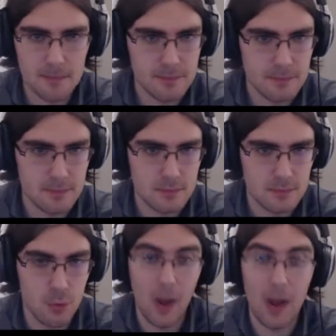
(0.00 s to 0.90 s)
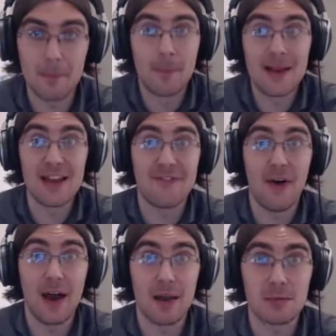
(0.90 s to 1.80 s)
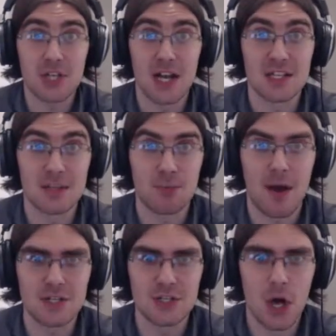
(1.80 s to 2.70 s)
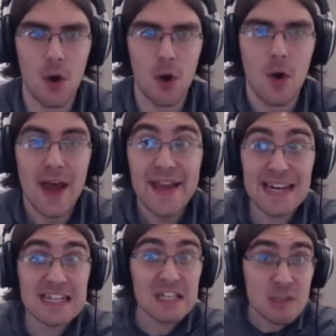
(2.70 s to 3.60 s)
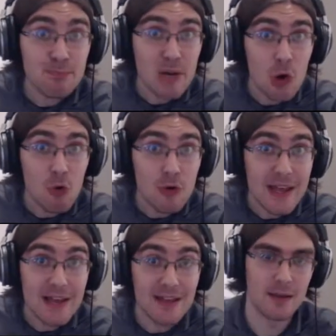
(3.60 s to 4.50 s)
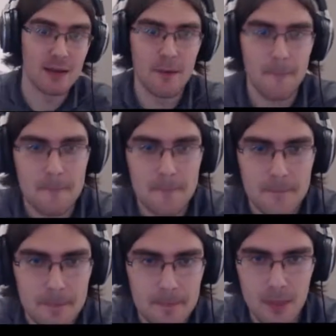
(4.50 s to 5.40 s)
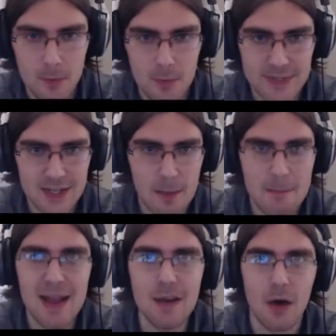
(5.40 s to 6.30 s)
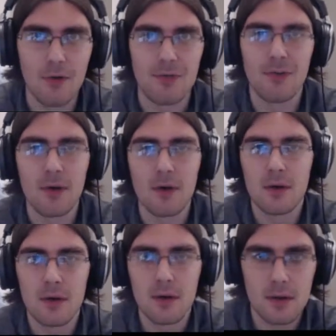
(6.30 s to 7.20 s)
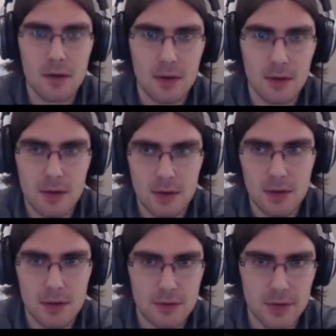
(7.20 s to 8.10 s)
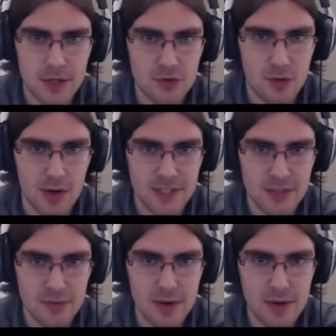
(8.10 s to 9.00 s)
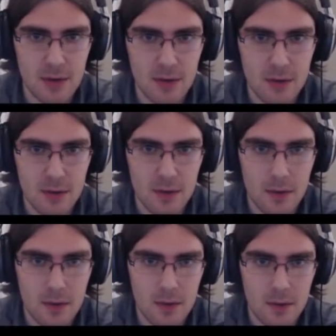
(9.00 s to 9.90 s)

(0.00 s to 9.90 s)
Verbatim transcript: Um, well, I'm completely fine. I'm just kind of surprised, you know. He exploded! What's that guy made of? Nitroglycerine?